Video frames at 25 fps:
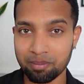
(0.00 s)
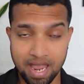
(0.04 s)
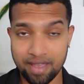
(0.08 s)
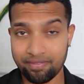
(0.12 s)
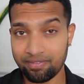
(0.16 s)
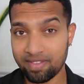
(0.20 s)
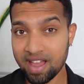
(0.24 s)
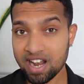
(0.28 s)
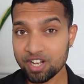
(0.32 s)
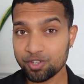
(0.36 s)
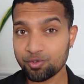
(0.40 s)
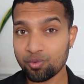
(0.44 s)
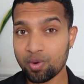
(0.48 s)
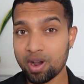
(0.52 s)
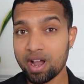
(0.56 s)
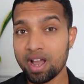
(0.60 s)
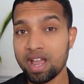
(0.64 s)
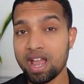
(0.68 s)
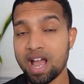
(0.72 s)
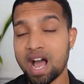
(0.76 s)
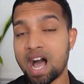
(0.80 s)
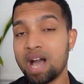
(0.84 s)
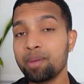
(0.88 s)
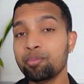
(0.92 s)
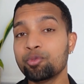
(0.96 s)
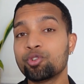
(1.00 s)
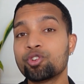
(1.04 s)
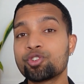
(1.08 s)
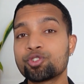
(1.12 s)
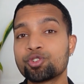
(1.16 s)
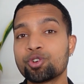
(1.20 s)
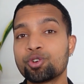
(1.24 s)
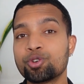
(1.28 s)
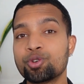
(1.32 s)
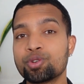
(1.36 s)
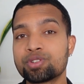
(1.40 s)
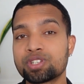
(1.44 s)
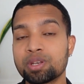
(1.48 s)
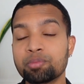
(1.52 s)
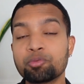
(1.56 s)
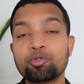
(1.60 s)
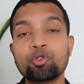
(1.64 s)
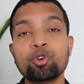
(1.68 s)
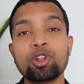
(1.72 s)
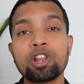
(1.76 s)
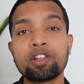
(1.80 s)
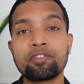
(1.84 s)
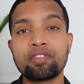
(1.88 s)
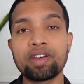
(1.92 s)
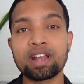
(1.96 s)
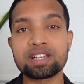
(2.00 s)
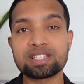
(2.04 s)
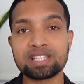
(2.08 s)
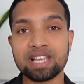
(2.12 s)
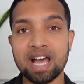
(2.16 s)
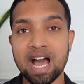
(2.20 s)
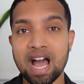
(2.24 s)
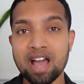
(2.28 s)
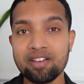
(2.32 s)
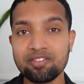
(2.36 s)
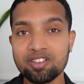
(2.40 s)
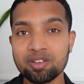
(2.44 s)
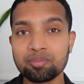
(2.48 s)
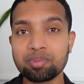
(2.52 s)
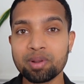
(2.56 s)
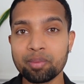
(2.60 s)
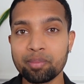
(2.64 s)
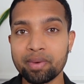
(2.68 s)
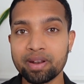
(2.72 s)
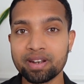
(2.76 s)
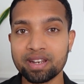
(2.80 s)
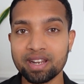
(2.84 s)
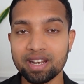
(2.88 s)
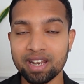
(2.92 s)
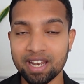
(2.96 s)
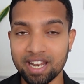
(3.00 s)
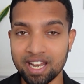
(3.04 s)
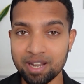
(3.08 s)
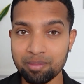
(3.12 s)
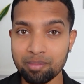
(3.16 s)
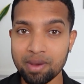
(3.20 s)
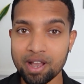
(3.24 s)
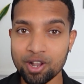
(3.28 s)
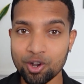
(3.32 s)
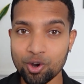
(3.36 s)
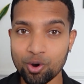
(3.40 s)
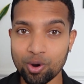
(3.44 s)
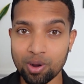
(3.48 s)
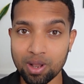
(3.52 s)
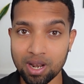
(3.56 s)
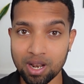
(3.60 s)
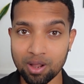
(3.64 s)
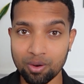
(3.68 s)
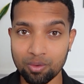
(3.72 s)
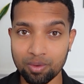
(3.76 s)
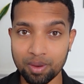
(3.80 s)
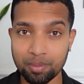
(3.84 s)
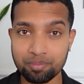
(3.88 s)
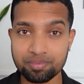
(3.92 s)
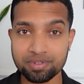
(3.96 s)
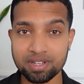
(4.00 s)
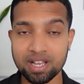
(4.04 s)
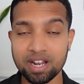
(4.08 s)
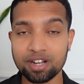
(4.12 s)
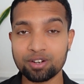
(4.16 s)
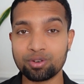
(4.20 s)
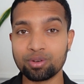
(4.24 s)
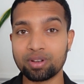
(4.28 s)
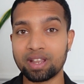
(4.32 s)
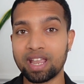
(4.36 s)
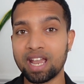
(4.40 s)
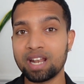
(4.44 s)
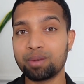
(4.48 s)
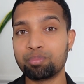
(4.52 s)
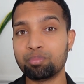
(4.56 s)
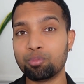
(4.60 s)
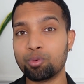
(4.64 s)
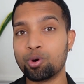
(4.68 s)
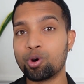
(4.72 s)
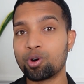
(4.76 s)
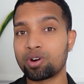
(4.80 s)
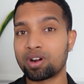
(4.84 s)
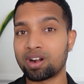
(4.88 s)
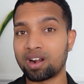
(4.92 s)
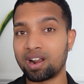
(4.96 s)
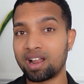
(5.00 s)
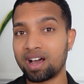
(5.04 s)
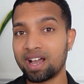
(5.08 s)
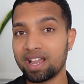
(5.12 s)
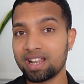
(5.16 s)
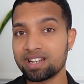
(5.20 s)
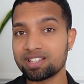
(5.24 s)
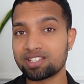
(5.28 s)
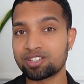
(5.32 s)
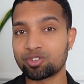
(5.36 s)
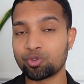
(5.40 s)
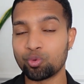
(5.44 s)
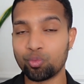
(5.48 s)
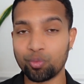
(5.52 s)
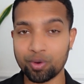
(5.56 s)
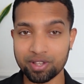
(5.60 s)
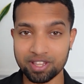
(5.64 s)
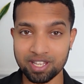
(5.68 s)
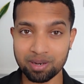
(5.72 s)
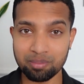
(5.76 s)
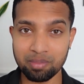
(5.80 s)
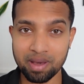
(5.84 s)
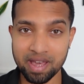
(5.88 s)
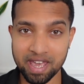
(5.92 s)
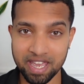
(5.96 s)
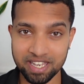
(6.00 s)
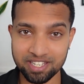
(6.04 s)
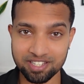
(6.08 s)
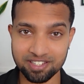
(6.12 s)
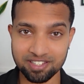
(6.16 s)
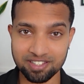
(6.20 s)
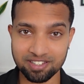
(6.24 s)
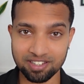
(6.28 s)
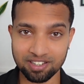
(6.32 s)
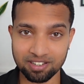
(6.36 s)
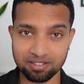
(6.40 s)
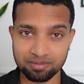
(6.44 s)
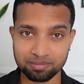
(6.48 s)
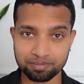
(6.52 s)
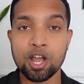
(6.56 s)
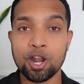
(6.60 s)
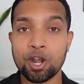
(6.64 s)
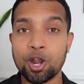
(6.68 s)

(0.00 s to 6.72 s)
And that's why I'm gonna show you some cool effects I've implemented in my GoHighLevel website to get more clients within my agency.